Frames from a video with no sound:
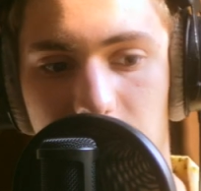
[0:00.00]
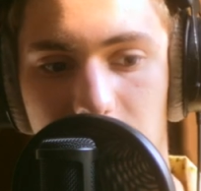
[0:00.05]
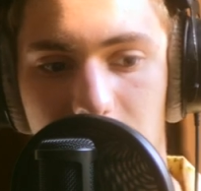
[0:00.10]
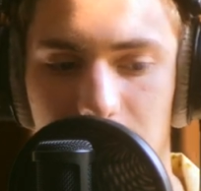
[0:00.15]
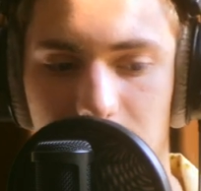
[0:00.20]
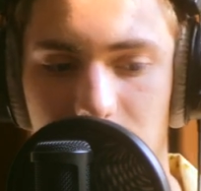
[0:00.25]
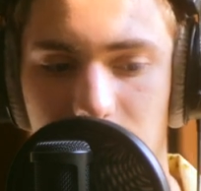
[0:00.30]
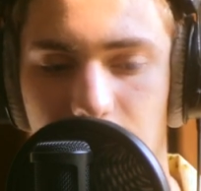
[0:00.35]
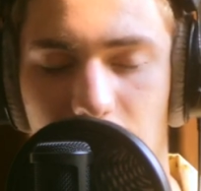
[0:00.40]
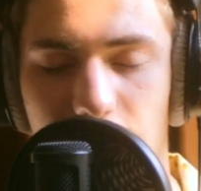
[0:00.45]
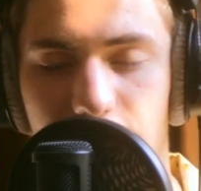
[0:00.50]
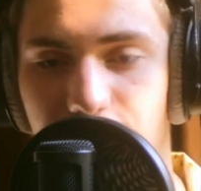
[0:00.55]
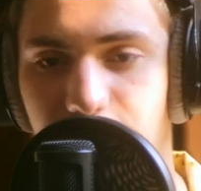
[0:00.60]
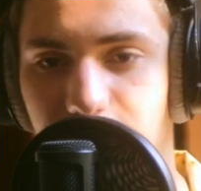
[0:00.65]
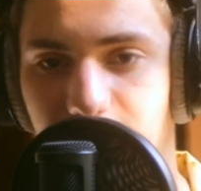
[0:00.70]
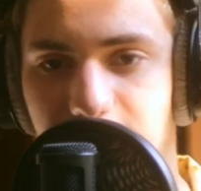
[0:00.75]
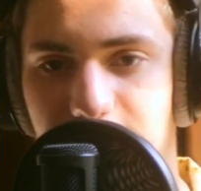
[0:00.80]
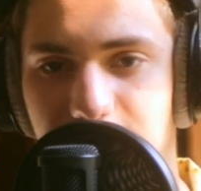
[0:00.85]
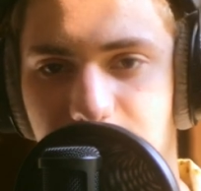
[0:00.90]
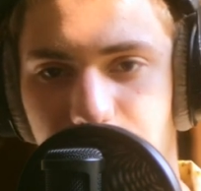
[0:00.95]
Now, if you need
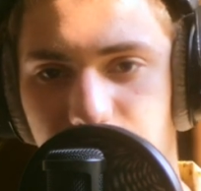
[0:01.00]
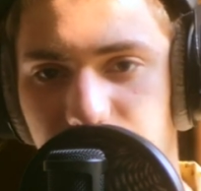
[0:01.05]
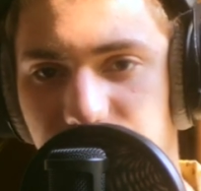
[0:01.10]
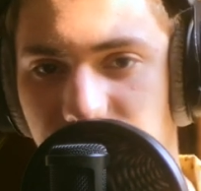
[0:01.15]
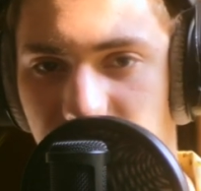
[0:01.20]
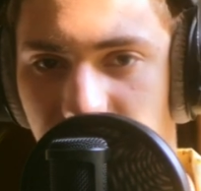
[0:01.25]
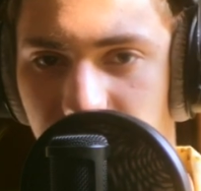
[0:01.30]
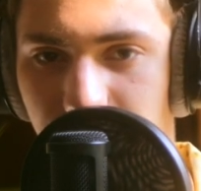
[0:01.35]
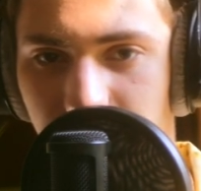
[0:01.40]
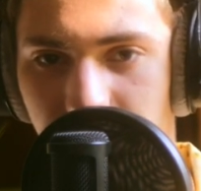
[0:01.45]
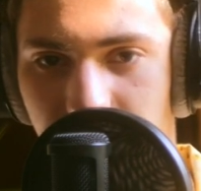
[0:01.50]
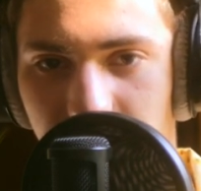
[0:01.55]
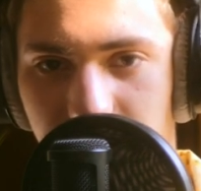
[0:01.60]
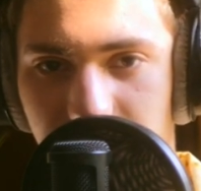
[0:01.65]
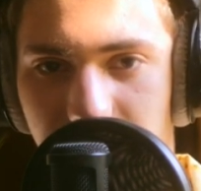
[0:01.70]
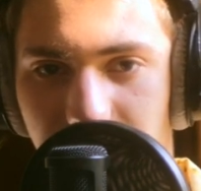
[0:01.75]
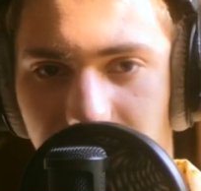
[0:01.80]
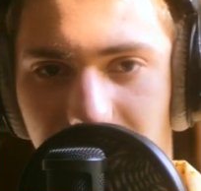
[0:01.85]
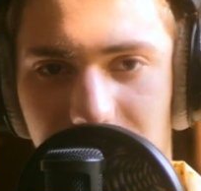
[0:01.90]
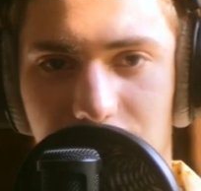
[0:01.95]
to be cheaper than
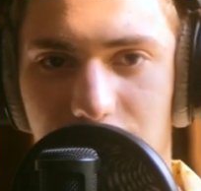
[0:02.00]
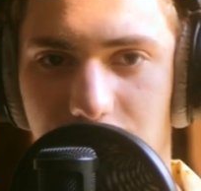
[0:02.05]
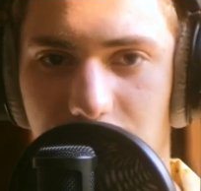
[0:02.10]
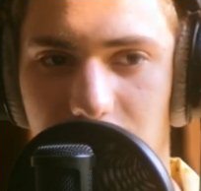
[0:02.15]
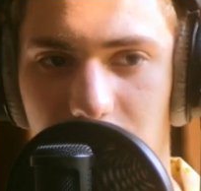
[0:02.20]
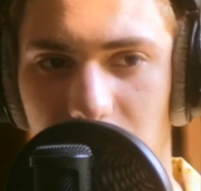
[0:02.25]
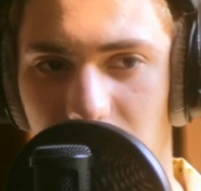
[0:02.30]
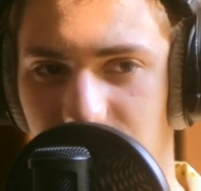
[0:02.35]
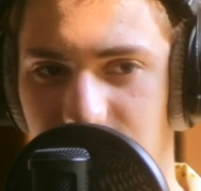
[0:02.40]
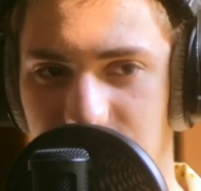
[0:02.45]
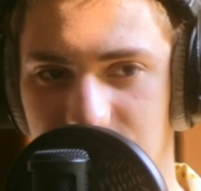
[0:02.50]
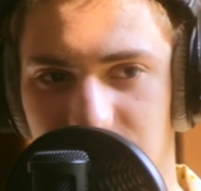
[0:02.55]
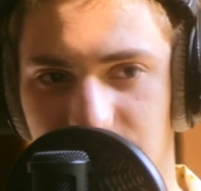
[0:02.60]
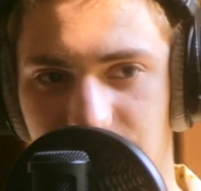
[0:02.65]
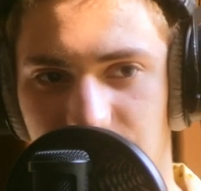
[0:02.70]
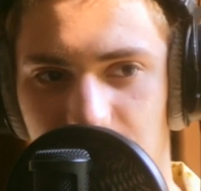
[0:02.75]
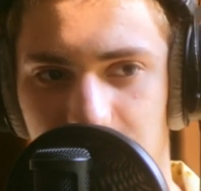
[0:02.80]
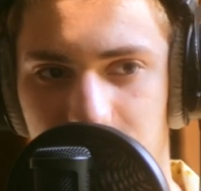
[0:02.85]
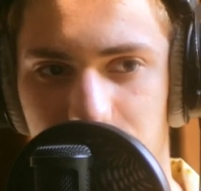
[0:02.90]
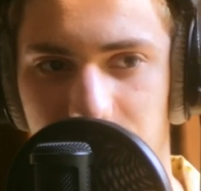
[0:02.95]
that, you can obviously find
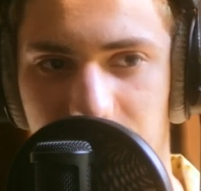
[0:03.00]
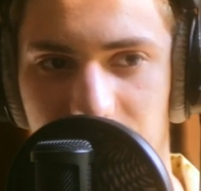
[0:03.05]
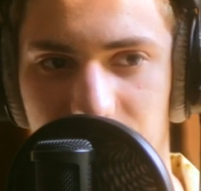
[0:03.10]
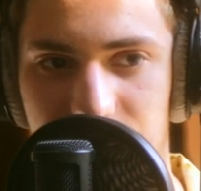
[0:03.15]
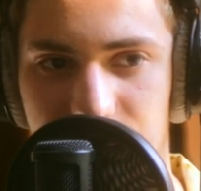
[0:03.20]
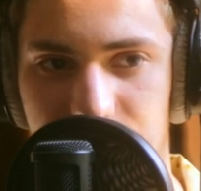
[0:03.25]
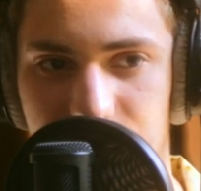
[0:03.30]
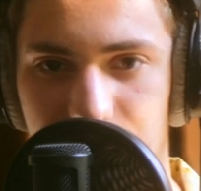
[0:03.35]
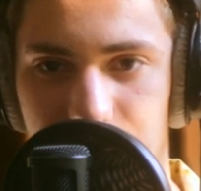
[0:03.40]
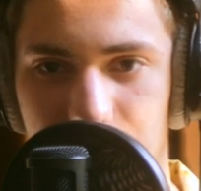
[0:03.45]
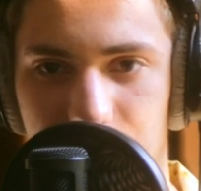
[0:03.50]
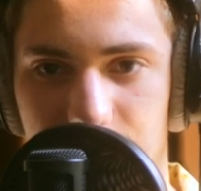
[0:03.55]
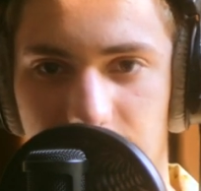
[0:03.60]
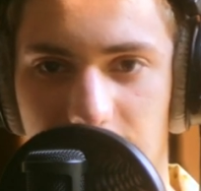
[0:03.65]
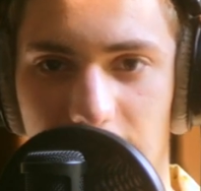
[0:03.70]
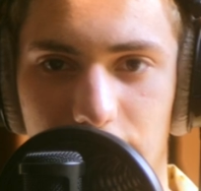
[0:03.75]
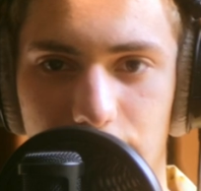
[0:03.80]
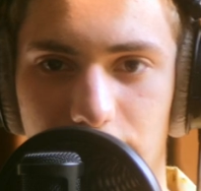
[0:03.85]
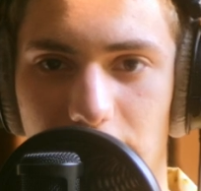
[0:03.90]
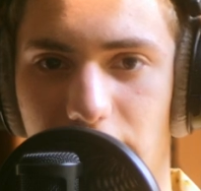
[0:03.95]
ways to get
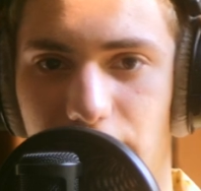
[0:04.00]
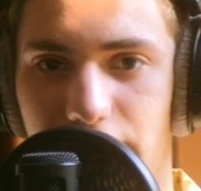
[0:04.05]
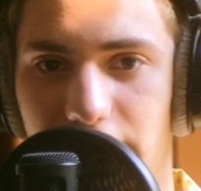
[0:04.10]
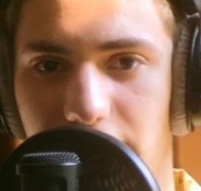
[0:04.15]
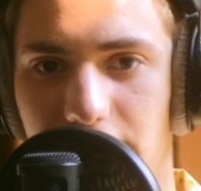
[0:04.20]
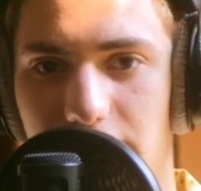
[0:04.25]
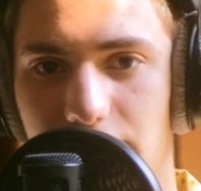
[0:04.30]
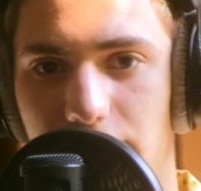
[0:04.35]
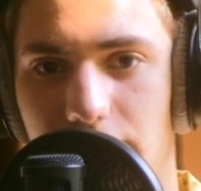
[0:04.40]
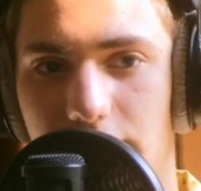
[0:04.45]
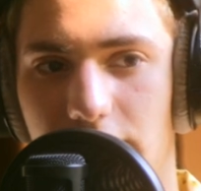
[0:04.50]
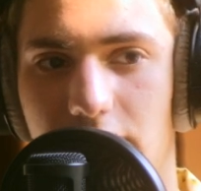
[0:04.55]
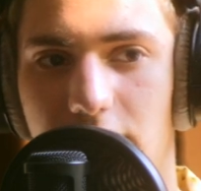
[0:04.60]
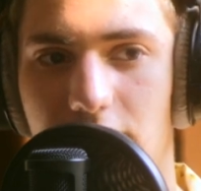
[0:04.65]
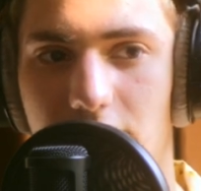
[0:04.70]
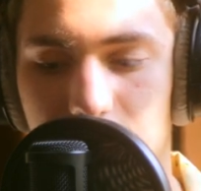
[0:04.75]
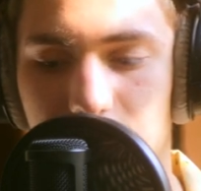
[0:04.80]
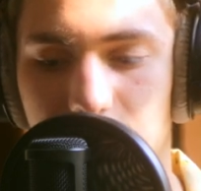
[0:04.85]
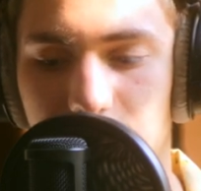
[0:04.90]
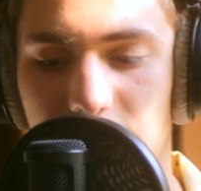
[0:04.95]
around that, or
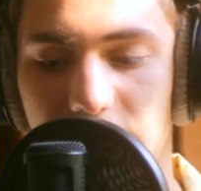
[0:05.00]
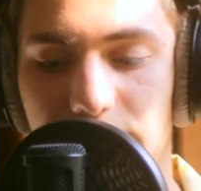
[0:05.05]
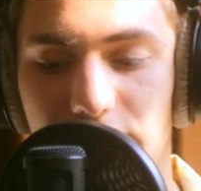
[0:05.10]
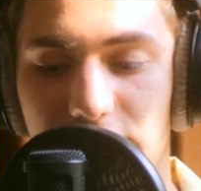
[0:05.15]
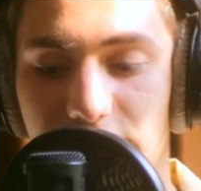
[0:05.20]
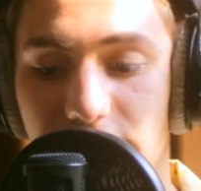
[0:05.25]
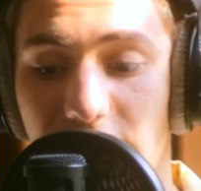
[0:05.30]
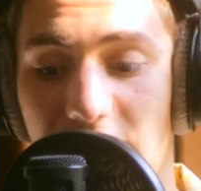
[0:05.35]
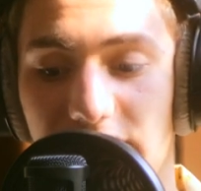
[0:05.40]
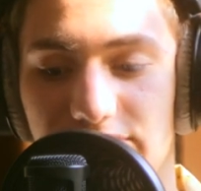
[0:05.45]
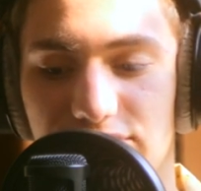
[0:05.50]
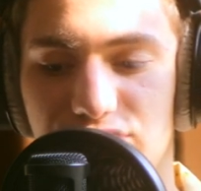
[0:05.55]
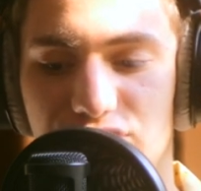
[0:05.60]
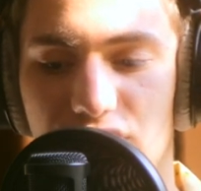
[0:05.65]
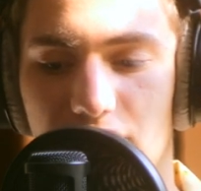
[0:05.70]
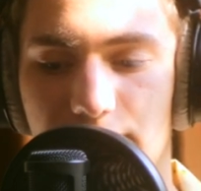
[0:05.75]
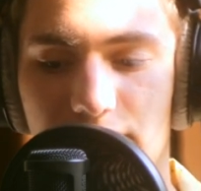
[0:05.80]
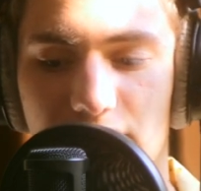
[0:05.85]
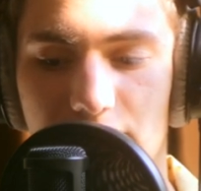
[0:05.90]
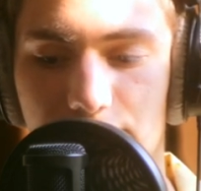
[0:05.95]
maybe you have a job
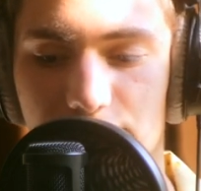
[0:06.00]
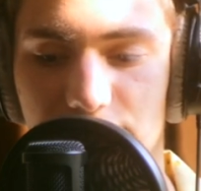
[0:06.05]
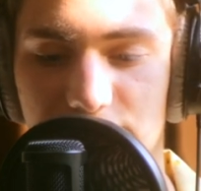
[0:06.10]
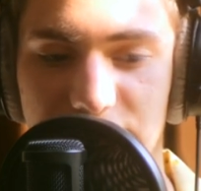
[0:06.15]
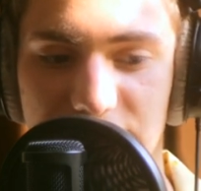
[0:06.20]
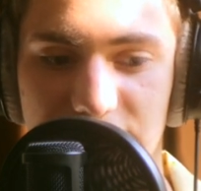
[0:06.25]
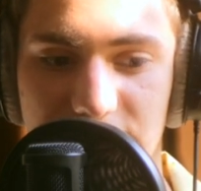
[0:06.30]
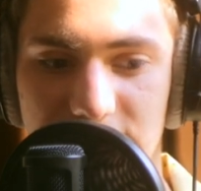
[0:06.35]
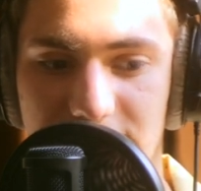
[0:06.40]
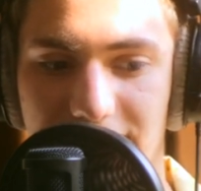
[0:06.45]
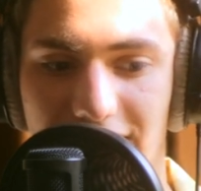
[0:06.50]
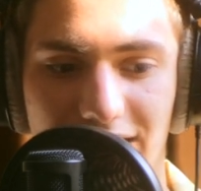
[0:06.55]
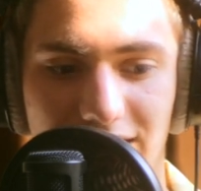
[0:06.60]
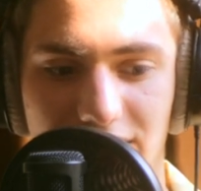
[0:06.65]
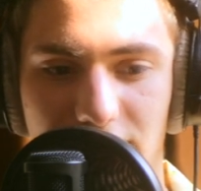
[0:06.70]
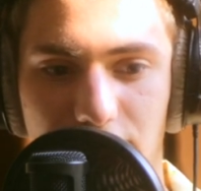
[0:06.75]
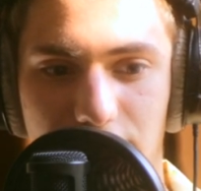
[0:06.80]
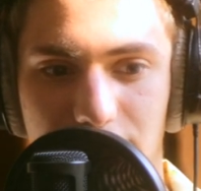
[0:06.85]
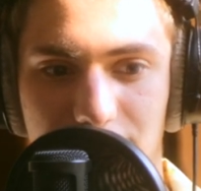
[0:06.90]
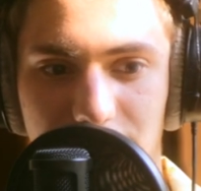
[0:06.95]
that will sustain you
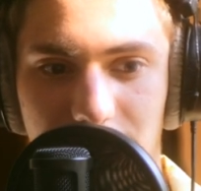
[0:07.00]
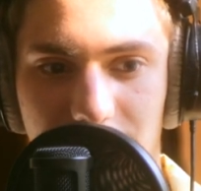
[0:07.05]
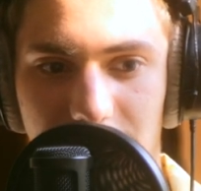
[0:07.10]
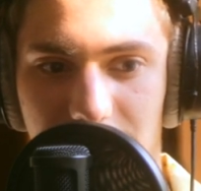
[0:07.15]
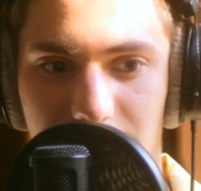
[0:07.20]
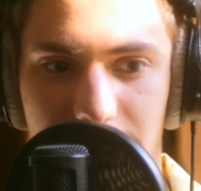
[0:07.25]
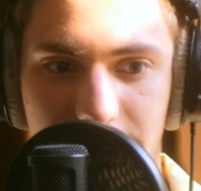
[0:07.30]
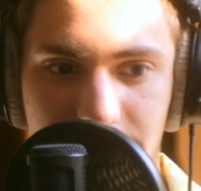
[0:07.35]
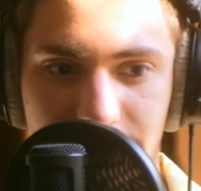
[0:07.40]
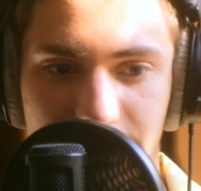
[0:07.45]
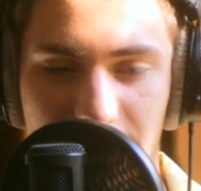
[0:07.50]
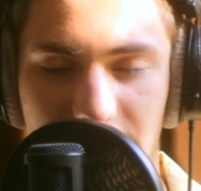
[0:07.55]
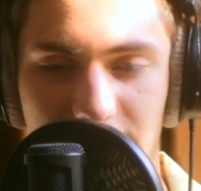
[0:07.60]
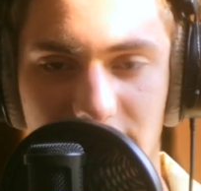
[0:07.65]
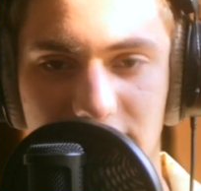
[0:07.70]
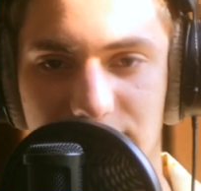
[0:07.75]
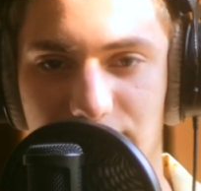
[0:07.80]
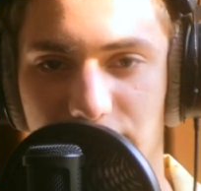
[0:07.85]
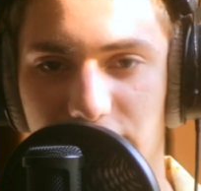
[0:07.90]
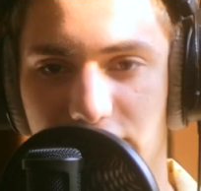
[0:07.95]
during your van
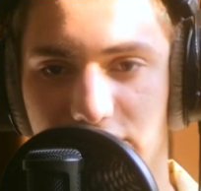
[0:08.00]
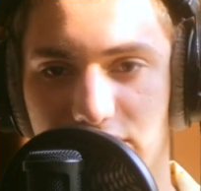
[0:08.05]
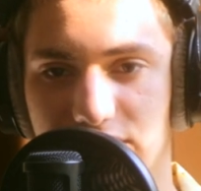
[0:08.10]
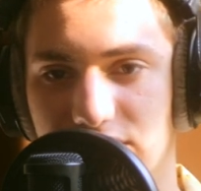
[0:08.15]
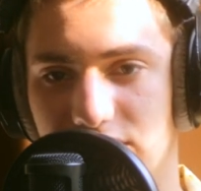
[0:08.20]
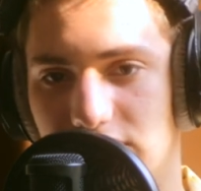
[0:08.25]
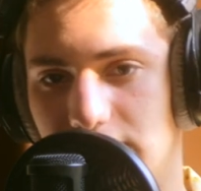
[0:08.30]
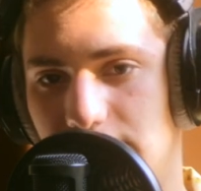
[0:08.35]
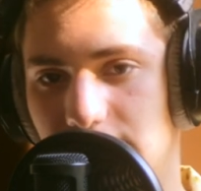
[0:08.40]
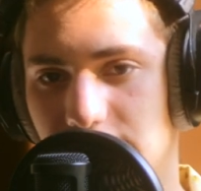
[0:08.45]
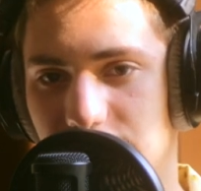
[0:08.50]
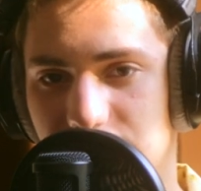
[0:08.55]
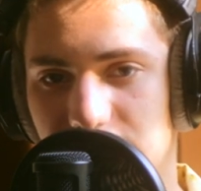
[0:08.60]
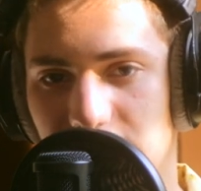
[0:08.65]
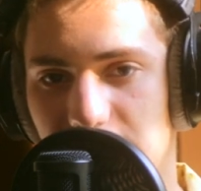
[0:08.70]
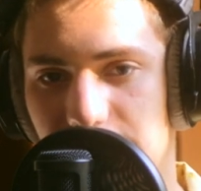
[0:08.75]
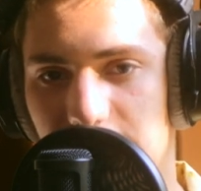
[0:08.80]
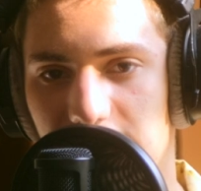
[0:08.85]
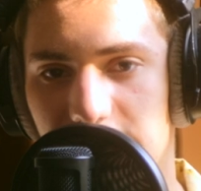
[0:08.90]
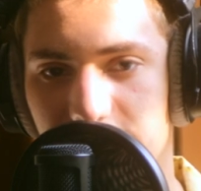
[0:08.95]
experience, so you can shave
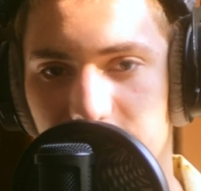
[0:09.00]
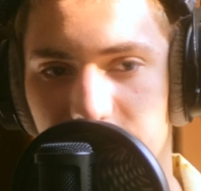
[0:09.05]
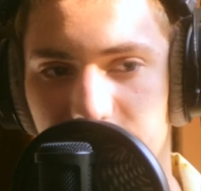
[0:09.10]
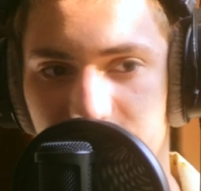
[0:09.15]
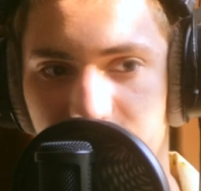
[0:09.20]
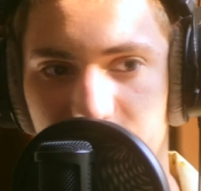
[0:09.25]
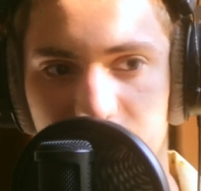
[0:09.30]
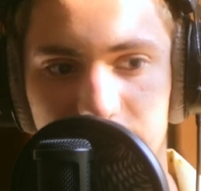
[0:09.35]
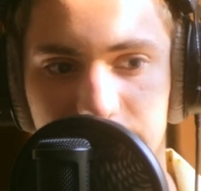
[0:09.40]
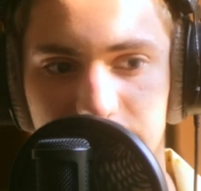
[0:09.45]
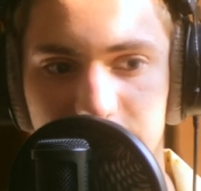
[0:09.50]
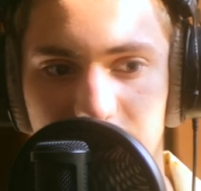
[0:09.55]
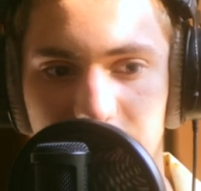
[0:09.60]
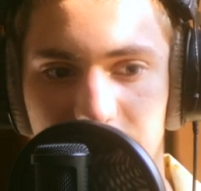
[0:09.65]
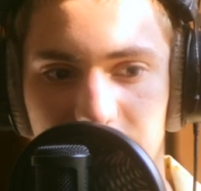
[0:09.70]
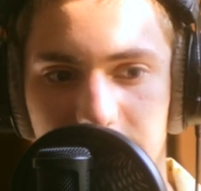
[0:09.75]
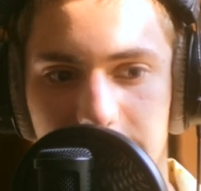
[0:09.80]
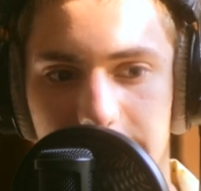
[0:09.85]
off like 5K.